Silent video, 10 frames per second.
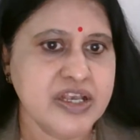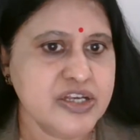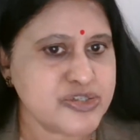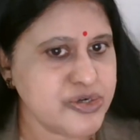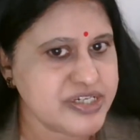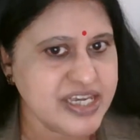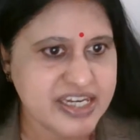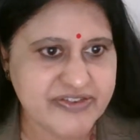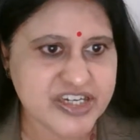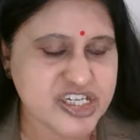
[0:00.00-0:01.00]
So
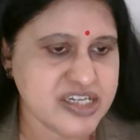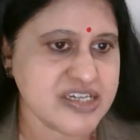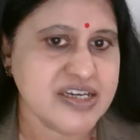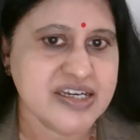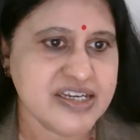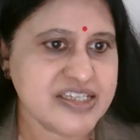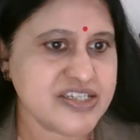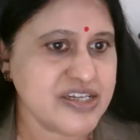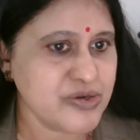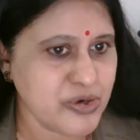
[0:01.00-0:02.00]
television is
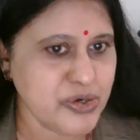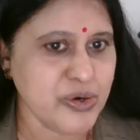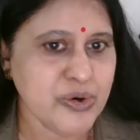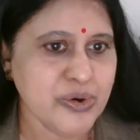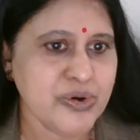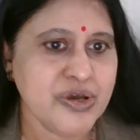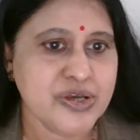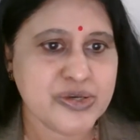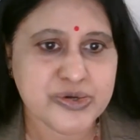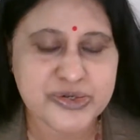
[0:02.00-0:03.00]
a no-no.
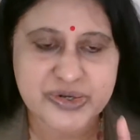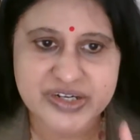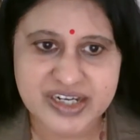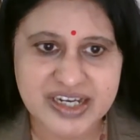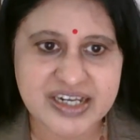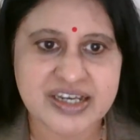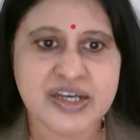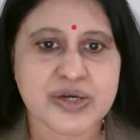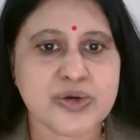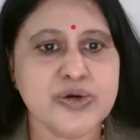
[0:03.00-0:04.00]
You should read
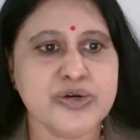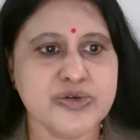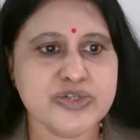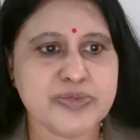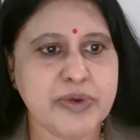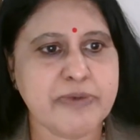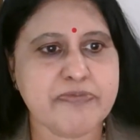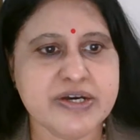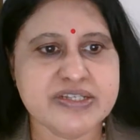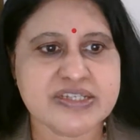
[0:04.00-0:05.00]
good
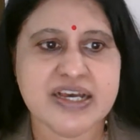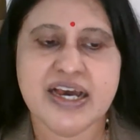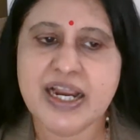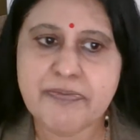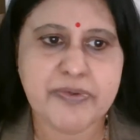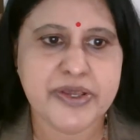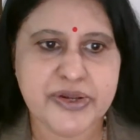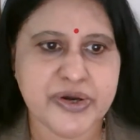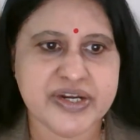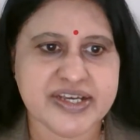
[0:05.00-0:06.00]
newspapers and
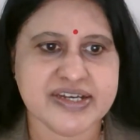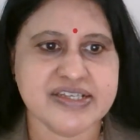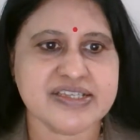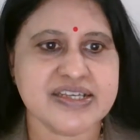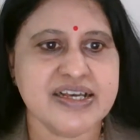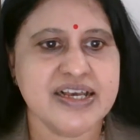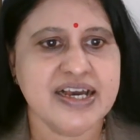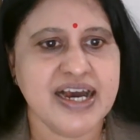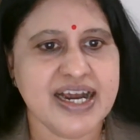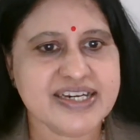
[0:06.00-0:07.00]
periodicals.
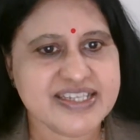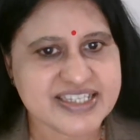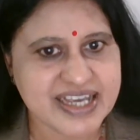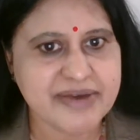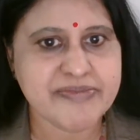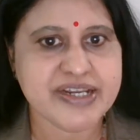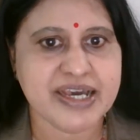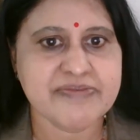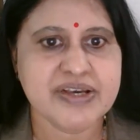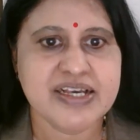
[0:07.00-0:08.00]
At the same
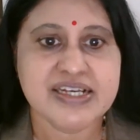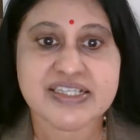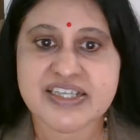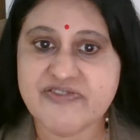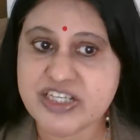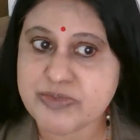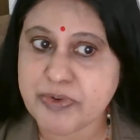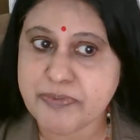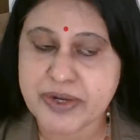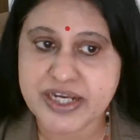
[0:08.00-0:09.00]
time, civil's
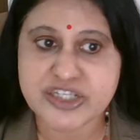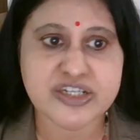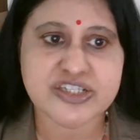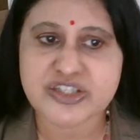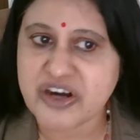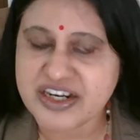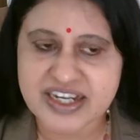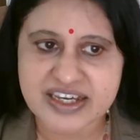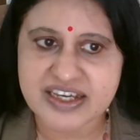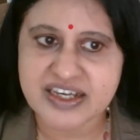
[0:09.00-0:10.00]
preparation is not
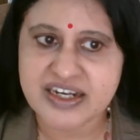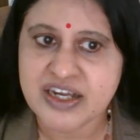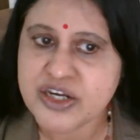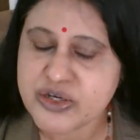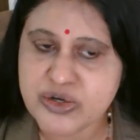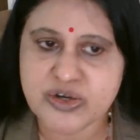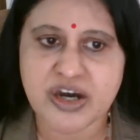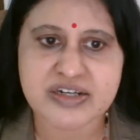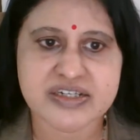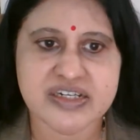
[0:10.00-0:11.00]
akin to
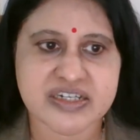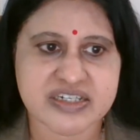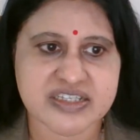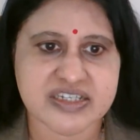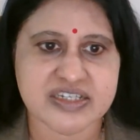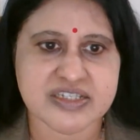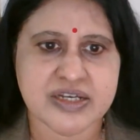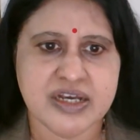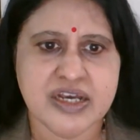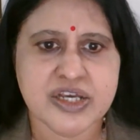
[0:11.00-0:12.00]
doctoral research.
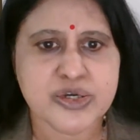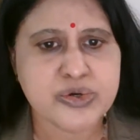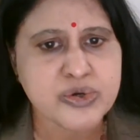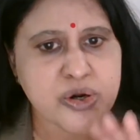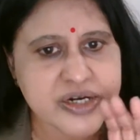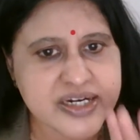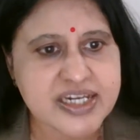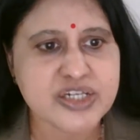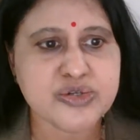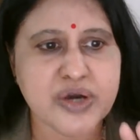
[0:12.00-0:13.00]
You don't
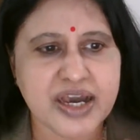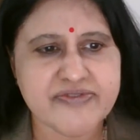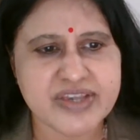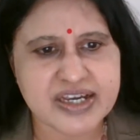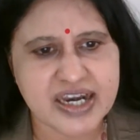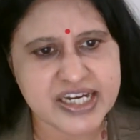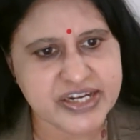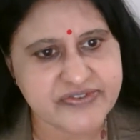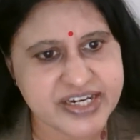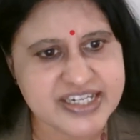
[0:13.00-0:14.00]
need to have the kind
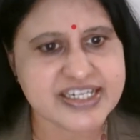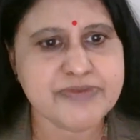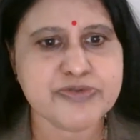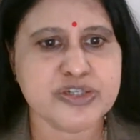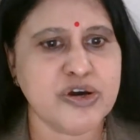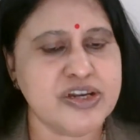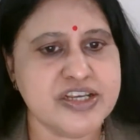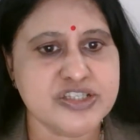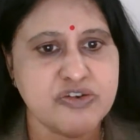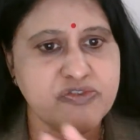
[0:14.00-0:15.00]
of in-depth
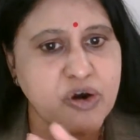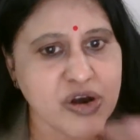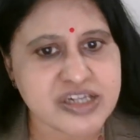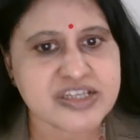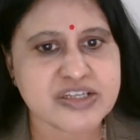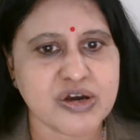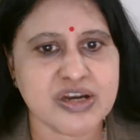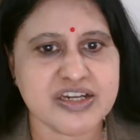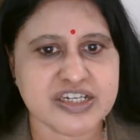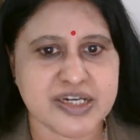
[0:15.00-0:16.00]
knowledge of all
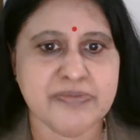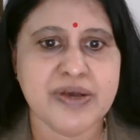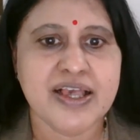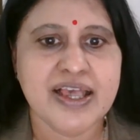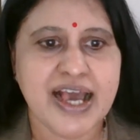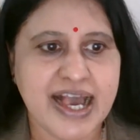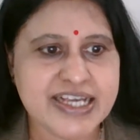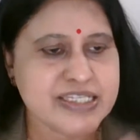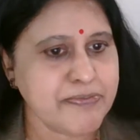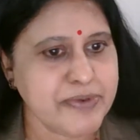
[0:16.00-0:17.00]
scholarship as
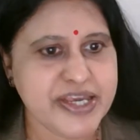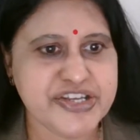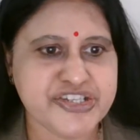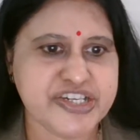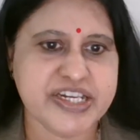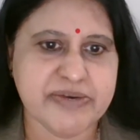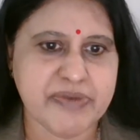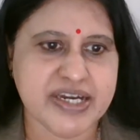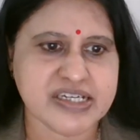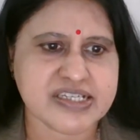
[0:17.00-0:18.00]
a PhD
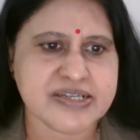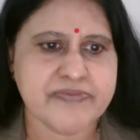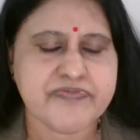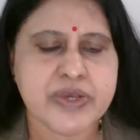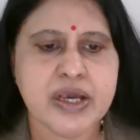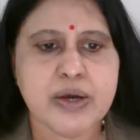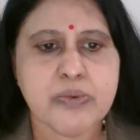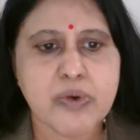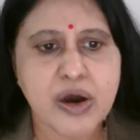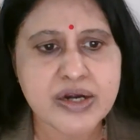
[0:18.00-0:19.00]
demands.
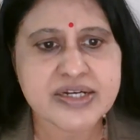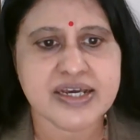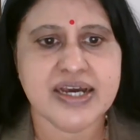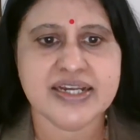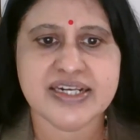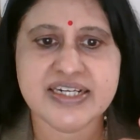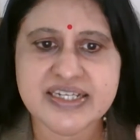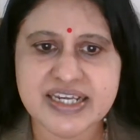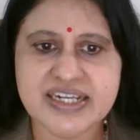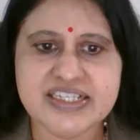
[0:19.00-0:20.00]
What an
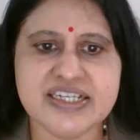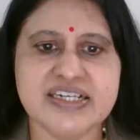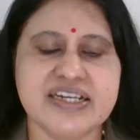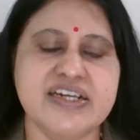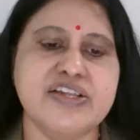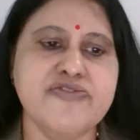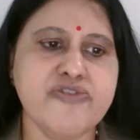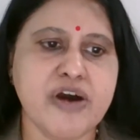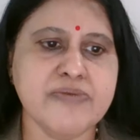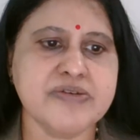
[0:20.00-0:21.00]
intelligent and
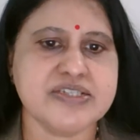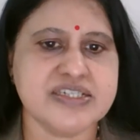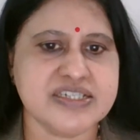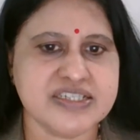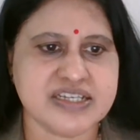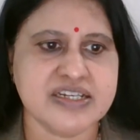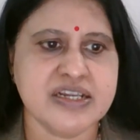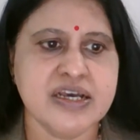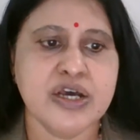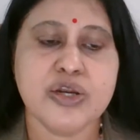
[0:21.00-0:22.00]
informed citizen
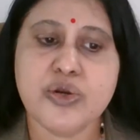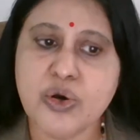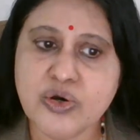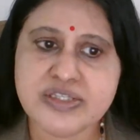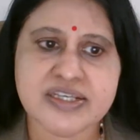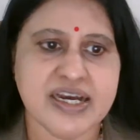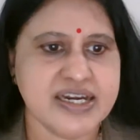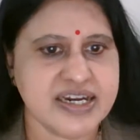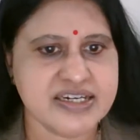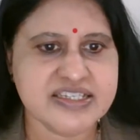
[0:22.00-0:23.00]
knows and
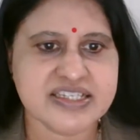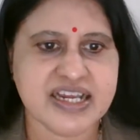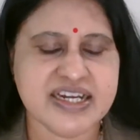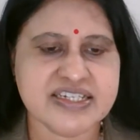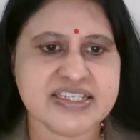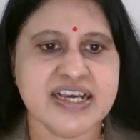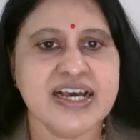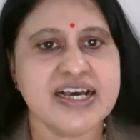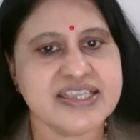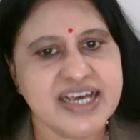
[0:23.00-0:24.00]
understands,
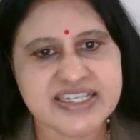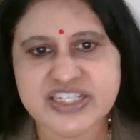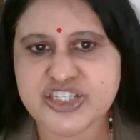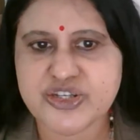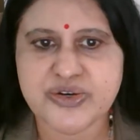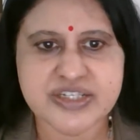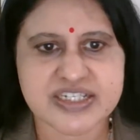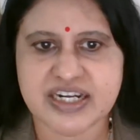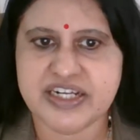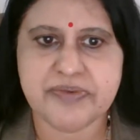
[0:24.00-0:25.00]
that is your
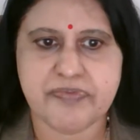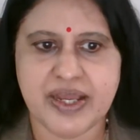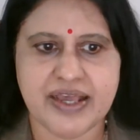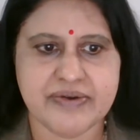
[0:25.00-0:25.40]
study plan.